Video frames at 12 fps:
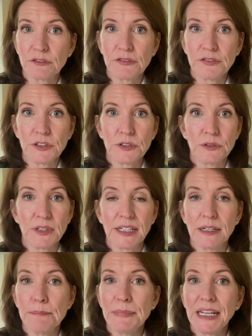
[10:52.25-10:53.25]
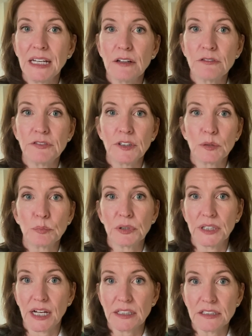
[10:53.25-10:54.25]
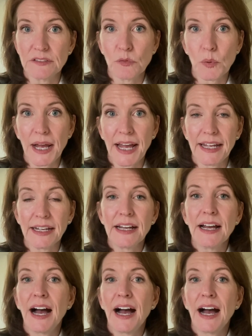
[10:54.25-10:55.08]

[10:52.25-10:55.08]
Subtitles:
food in a meaningful, productive way,